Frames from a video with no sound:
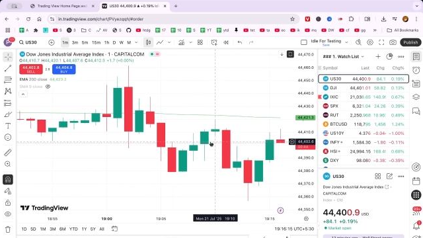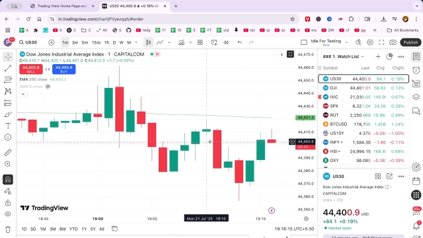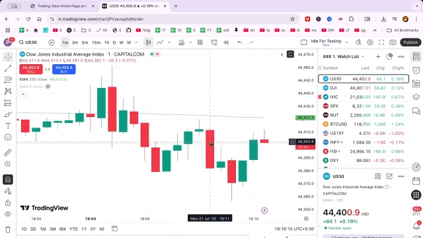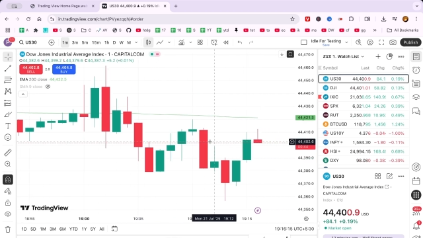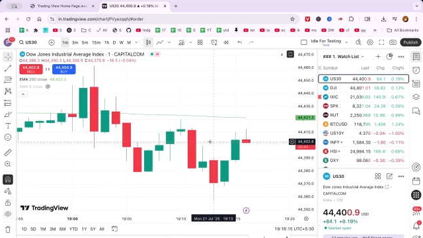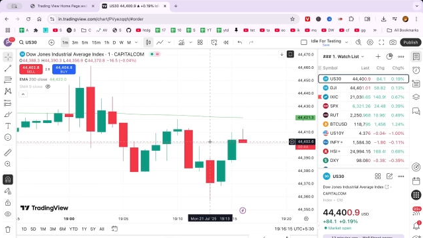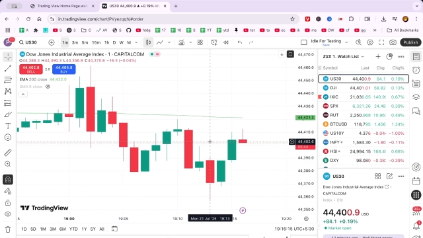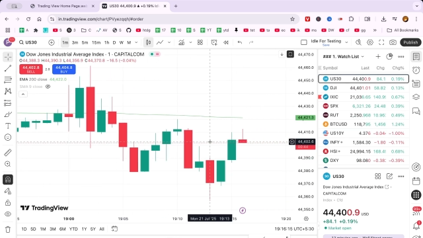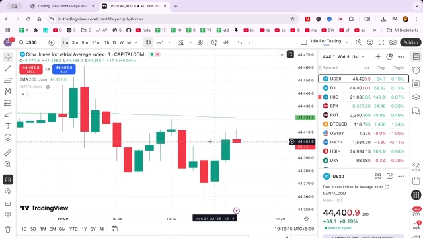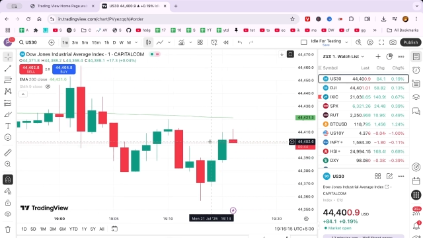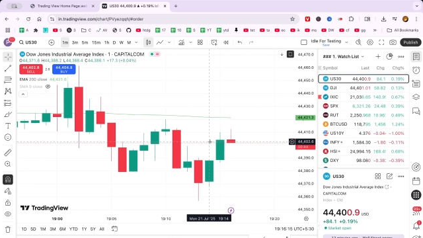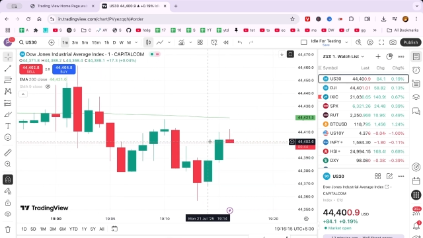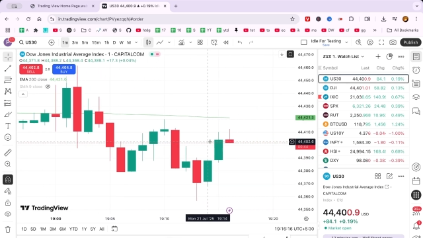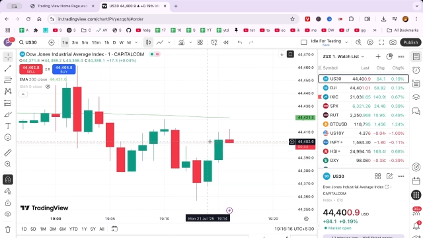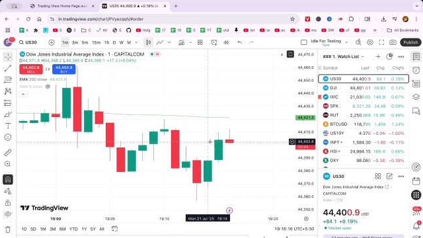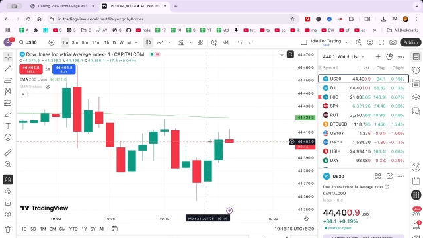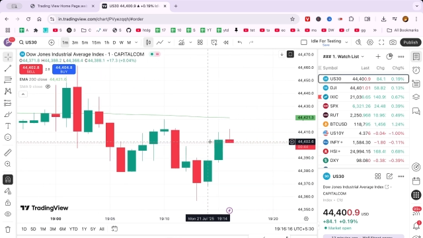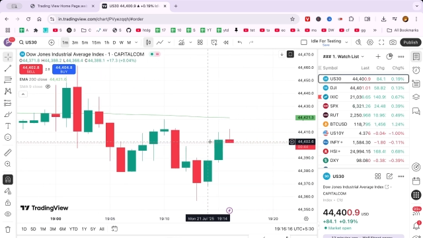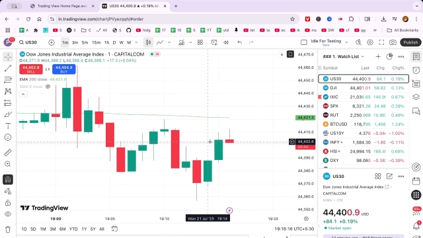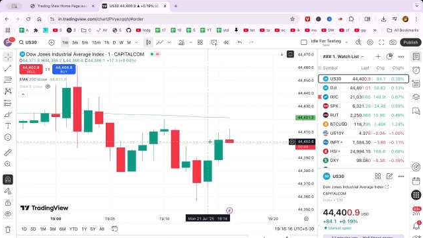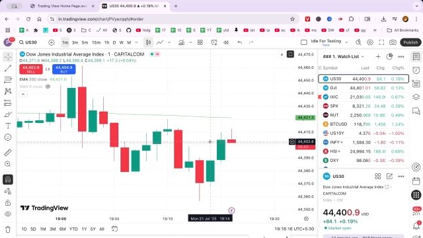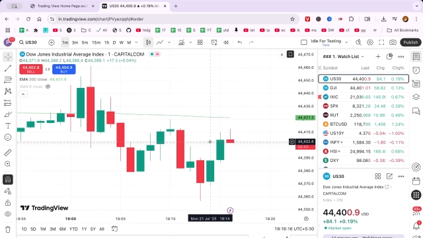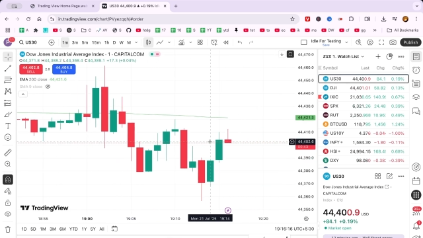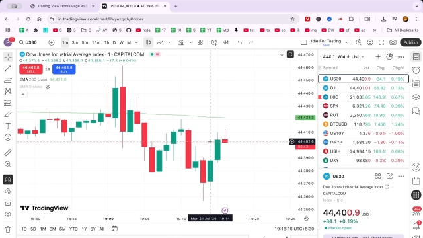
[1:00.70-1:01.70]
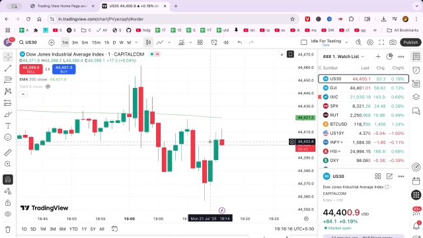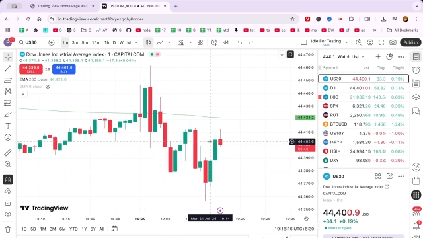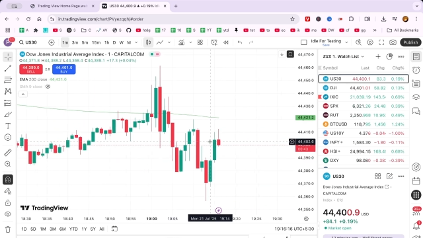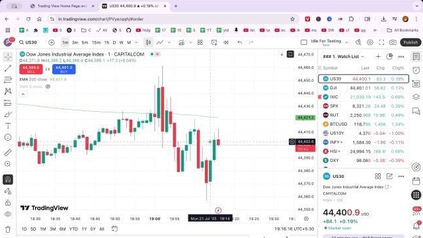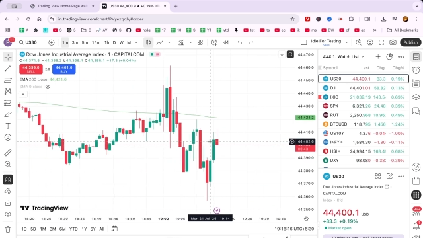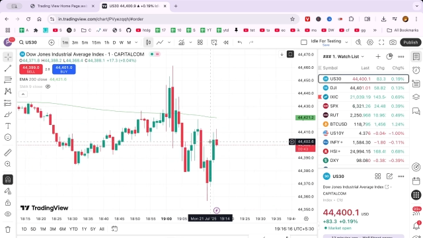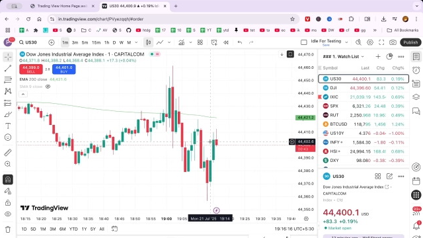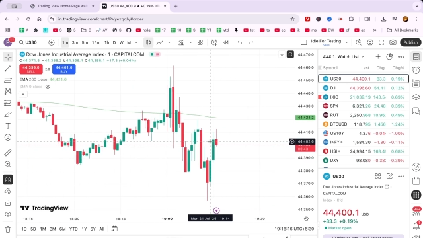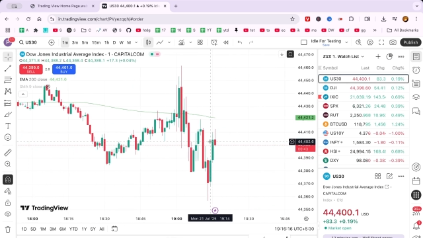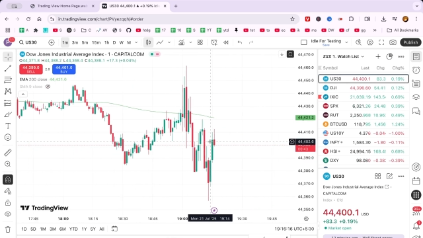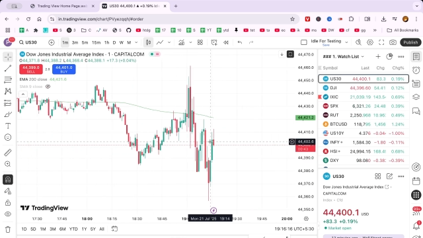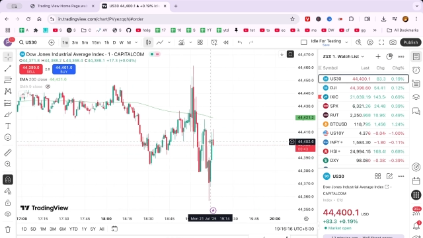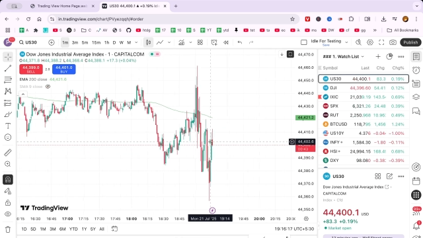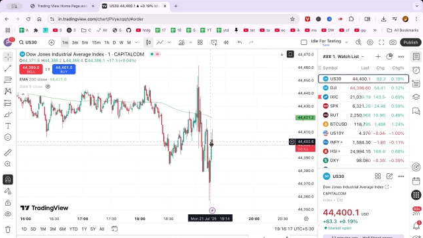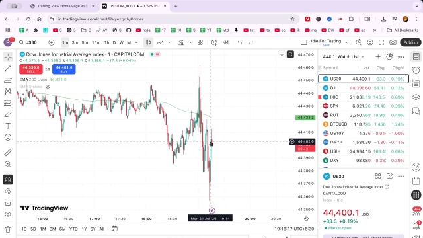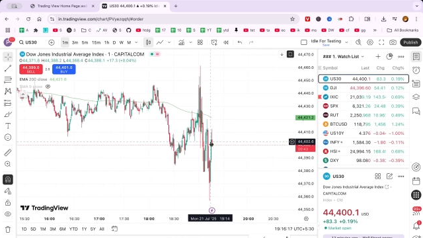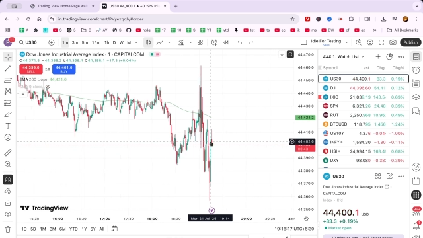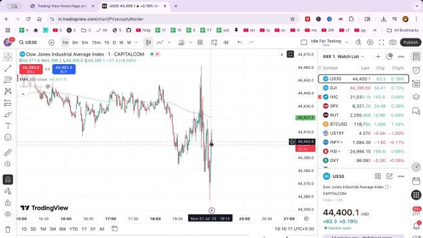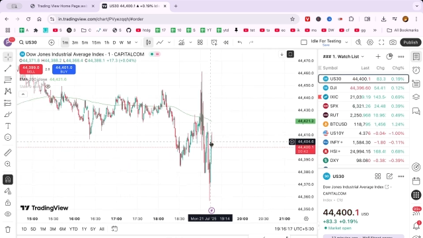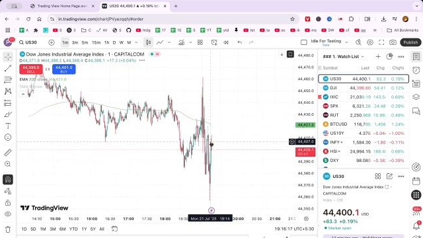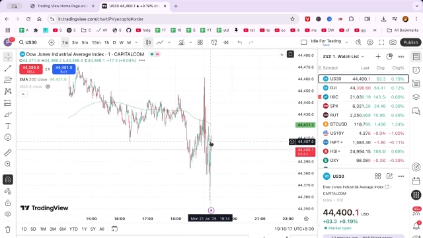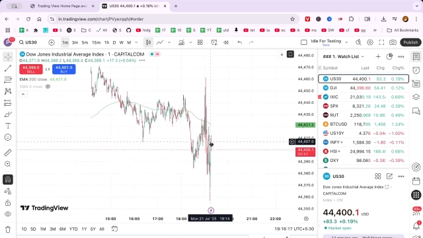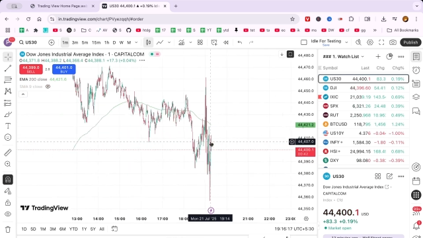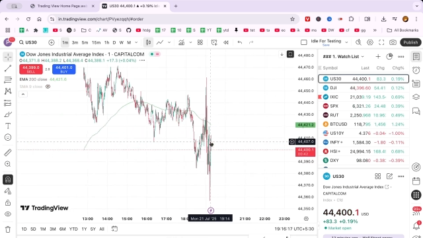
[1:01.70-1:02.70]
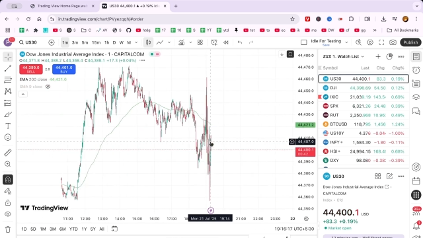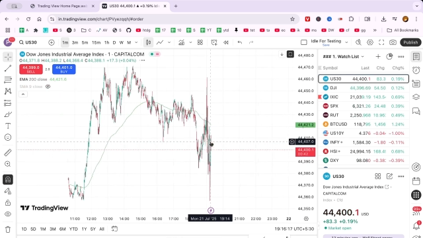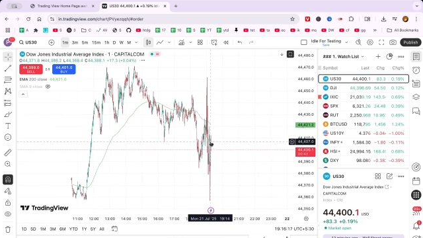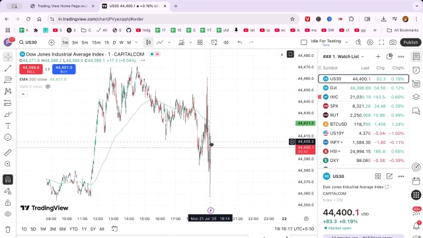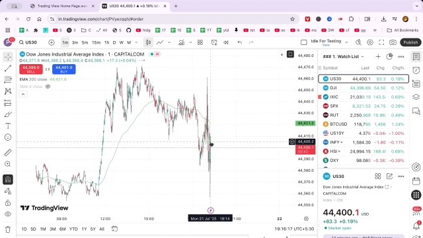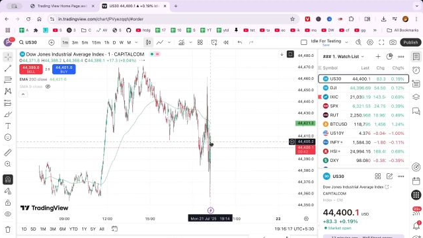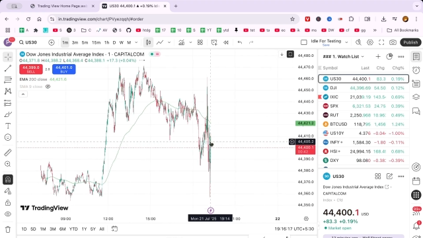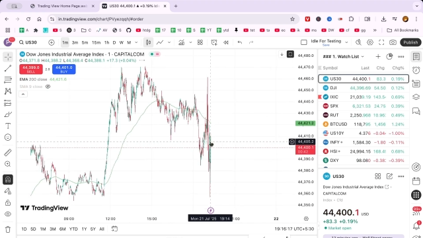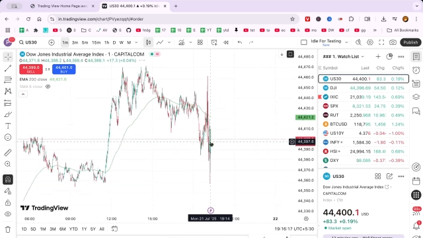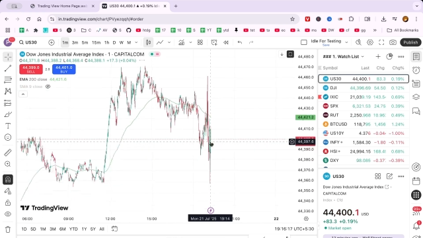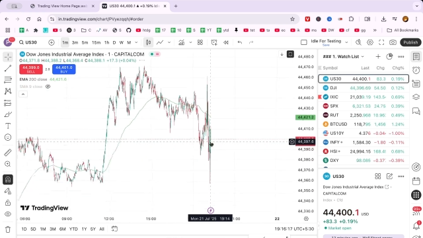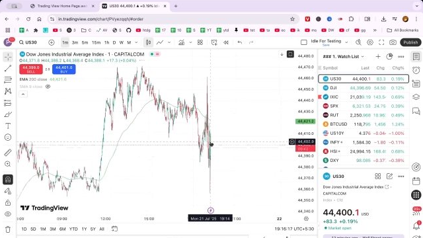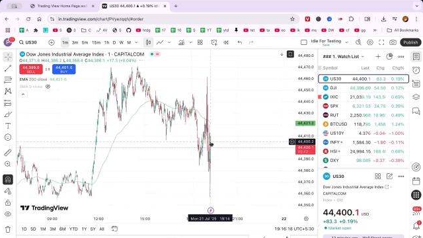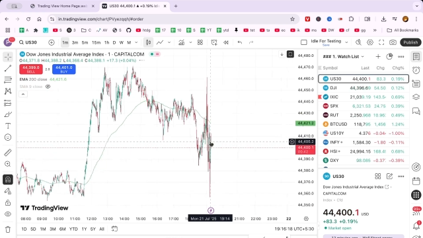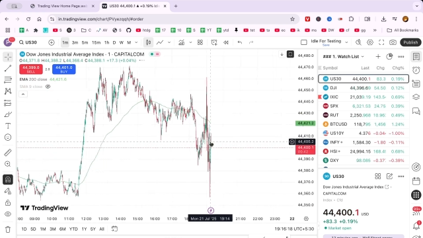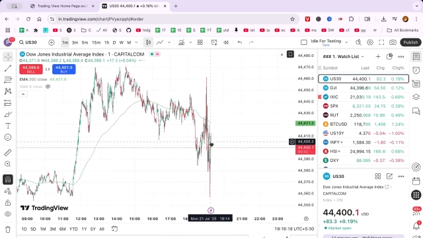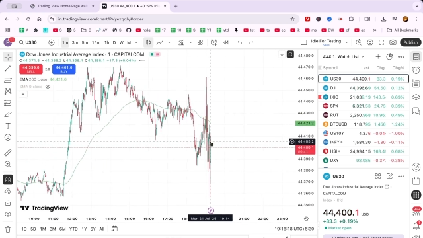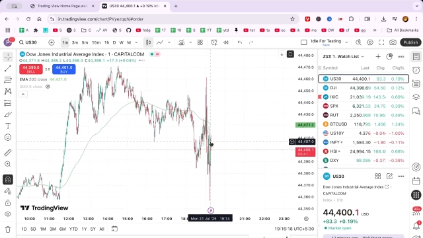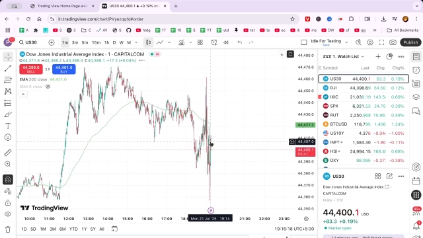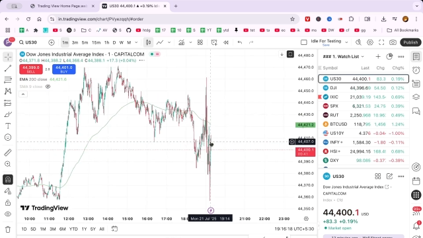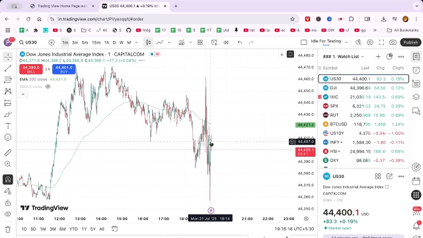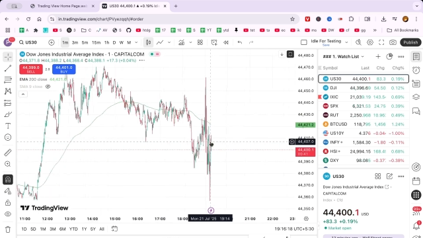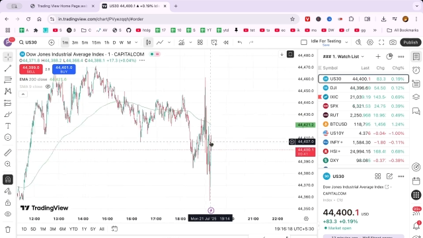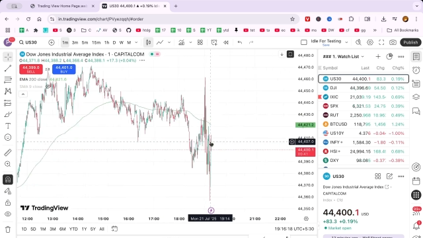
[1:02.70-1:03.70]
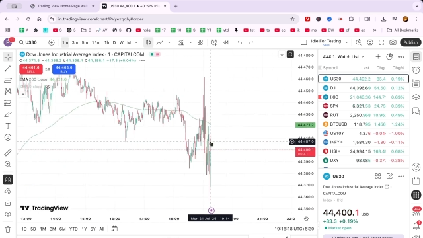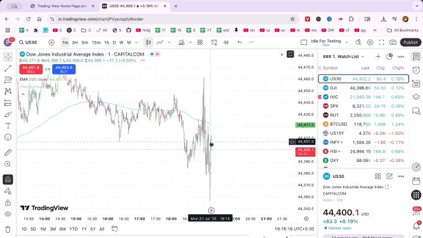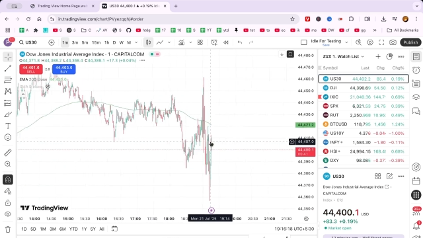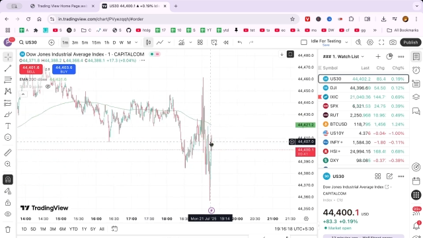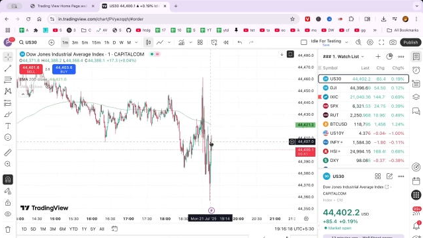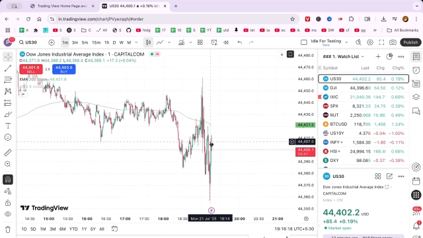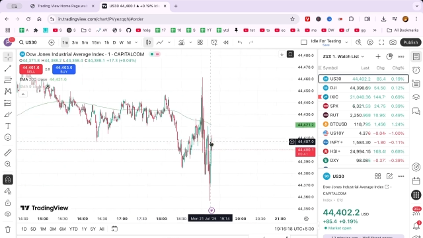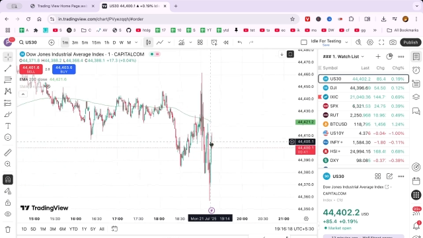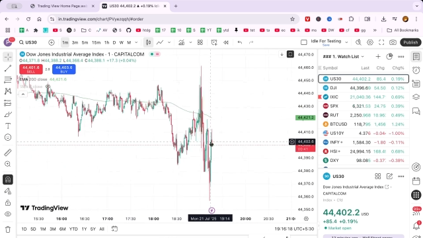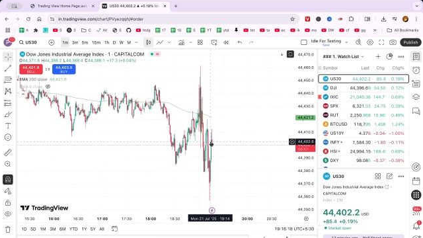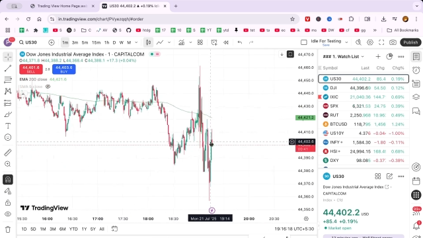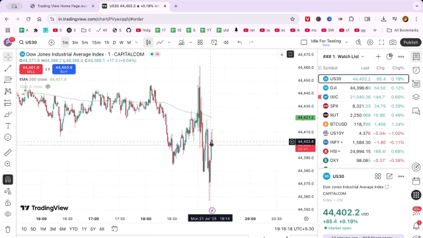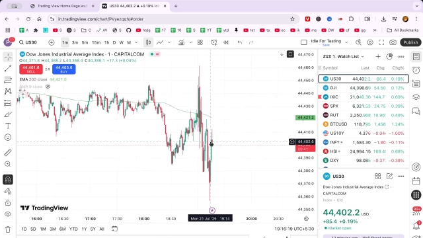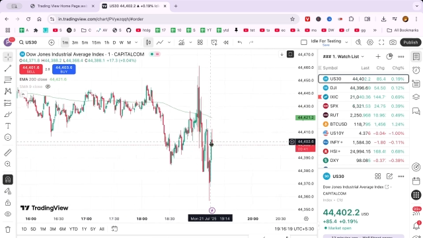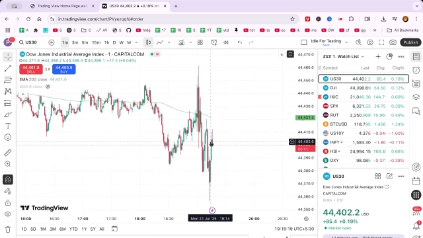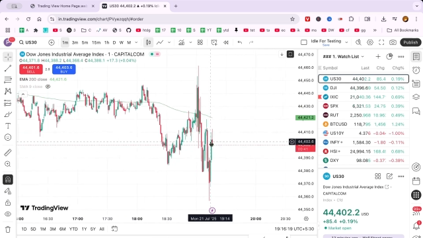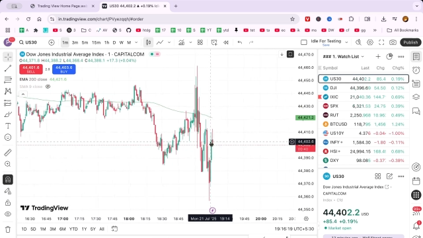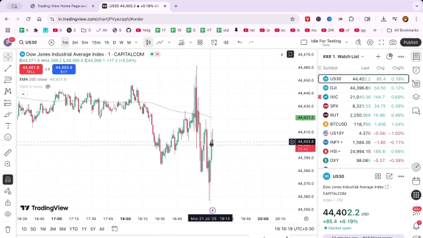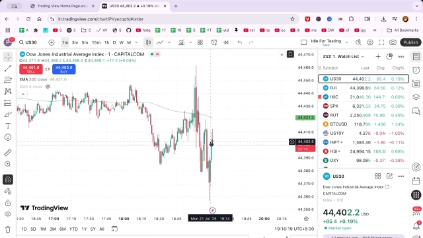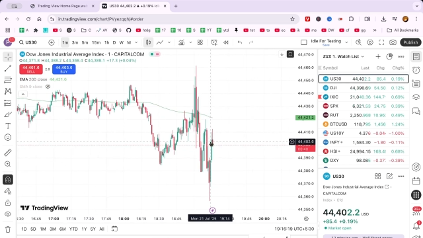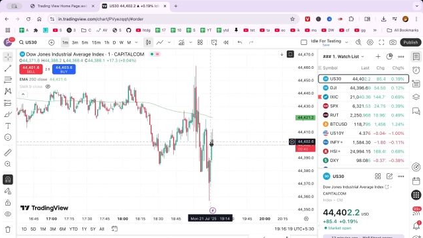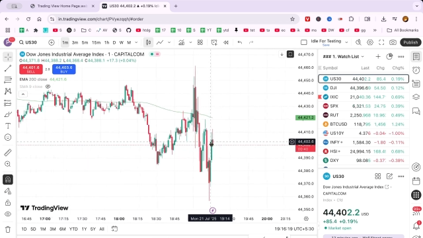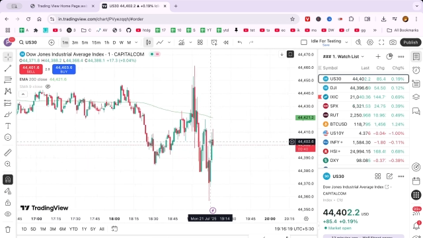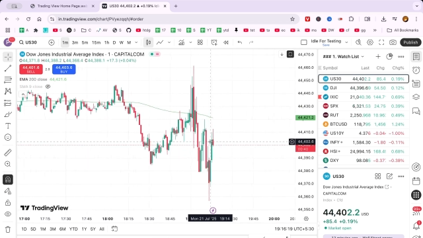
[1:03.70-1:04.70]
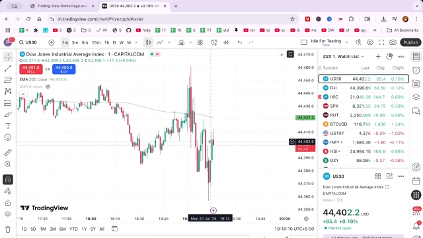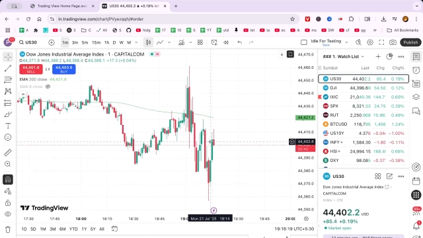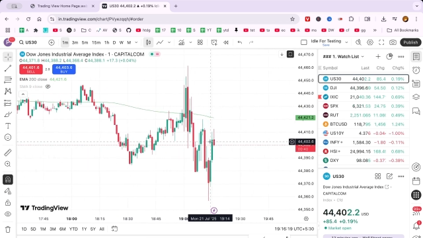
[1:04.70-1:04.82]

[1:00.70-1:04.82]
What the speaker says: No face is visible, so there are no lips to read.